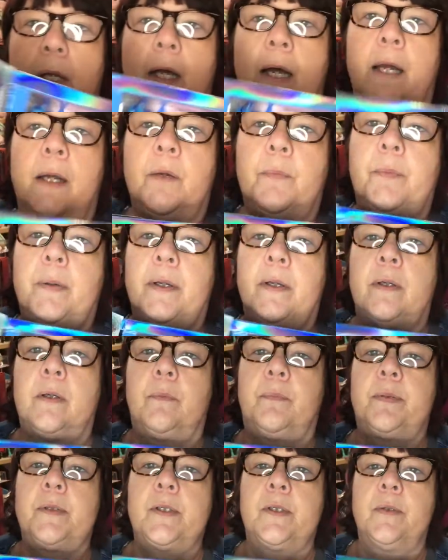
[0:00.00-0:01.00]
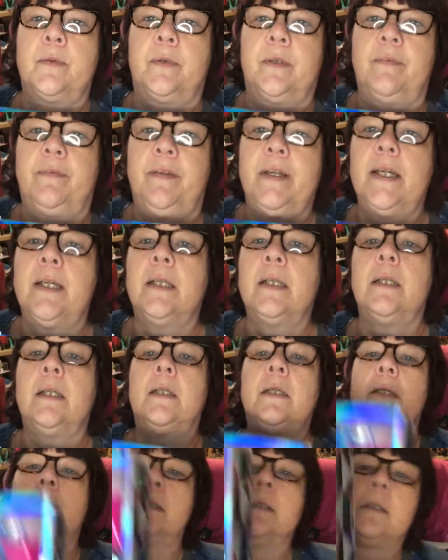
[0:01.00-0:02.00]
open up to
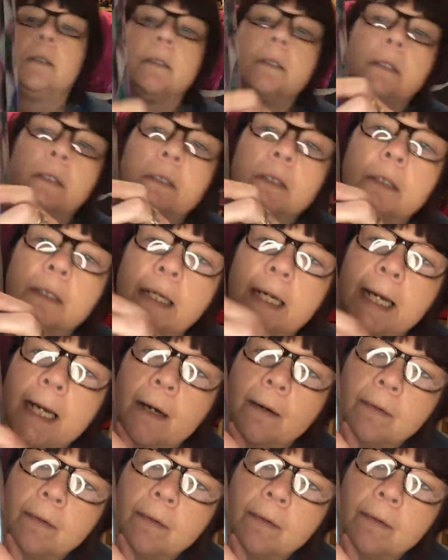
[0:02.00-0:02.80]
reveal our